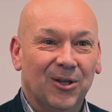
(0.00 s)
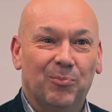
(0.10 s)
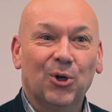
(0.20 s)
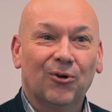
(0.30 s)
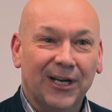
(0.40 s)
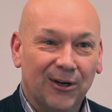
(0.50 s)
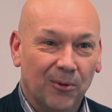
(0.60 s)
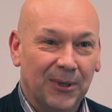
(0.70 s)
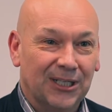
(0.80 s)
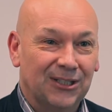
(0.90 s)
the pure
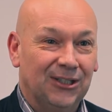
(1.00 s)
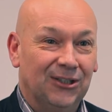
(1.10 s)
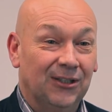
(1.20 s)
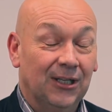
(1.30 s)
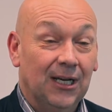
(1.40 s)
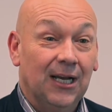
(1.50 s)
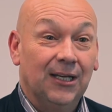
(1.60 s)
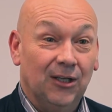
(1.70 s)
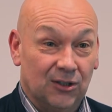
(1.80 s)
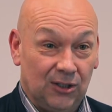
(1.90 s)
economic decision,
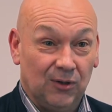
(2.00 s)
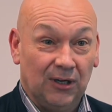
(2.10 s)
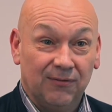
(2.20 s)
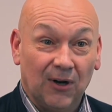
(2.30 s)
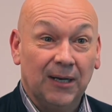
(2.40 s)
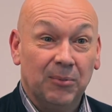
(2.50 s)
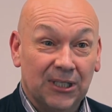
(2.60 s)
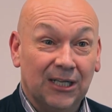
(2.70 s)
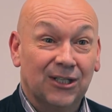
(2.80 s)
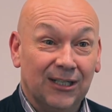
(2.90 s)
you're still going to find
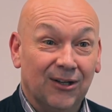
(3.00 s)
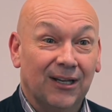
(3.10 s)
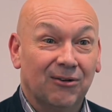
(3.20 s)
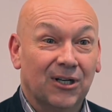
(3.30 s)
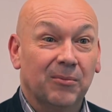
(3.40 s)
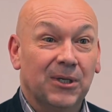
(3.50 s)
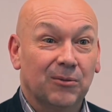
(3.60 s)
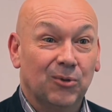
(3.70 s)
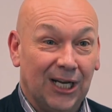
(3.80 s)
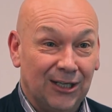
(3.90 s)
potentially that there are going to be
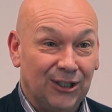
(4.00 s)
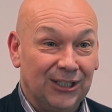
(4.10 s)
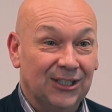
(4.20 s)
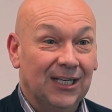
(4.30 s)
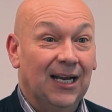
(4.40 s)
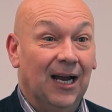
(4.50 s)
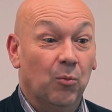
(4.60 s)
some challenges.